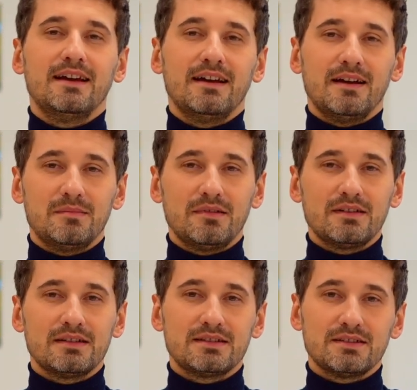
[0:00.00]

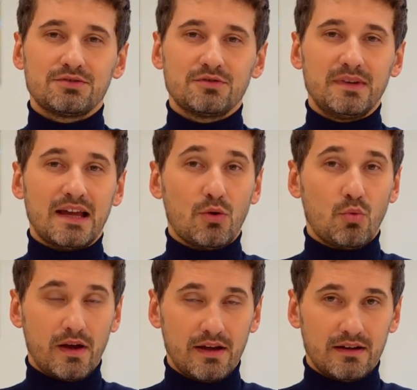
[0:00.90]
Employers should be
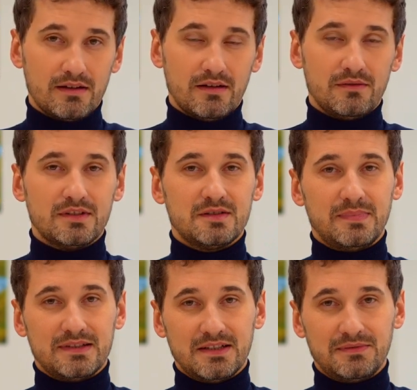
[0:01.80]
aware of the
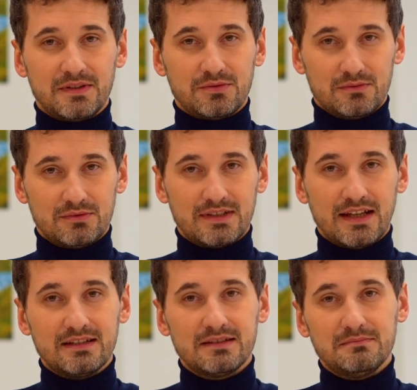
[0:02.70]
specific rules
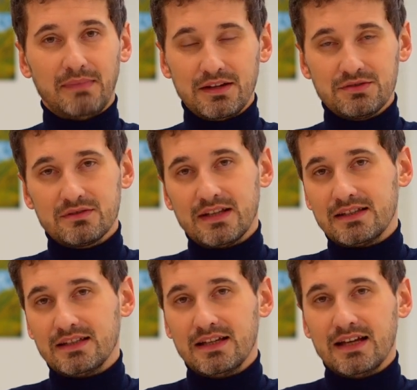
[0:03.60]
and make sure
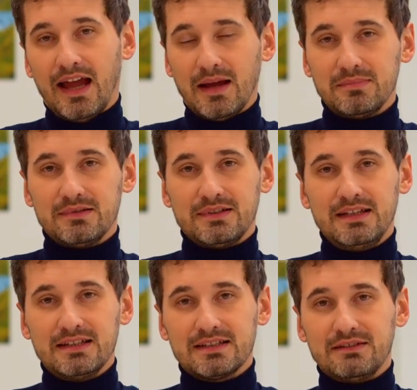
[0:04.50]
that
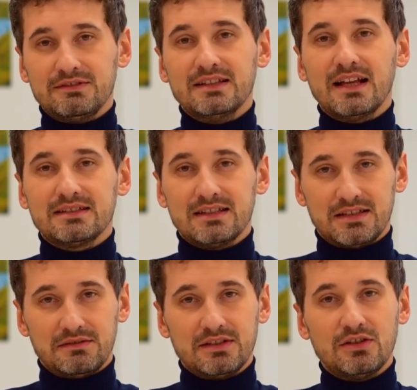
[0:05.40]
employees have the
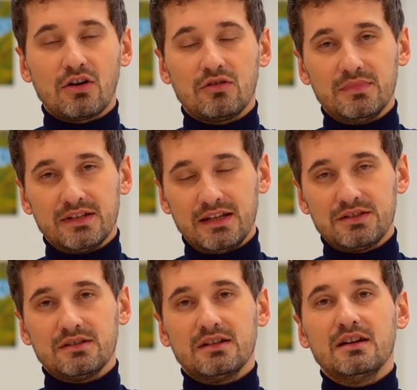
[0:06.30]
necessary
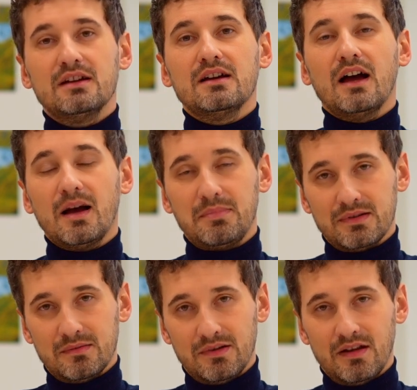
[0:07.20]
documentation
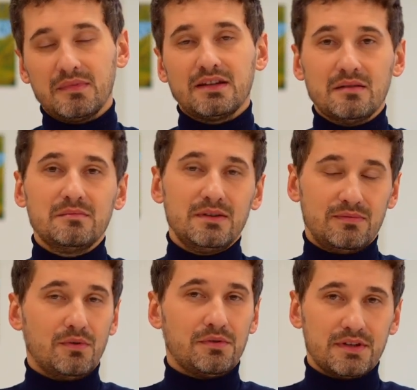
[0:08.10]
upon employment and
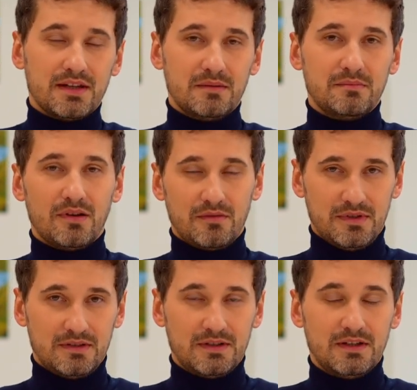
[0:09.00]
before the employment.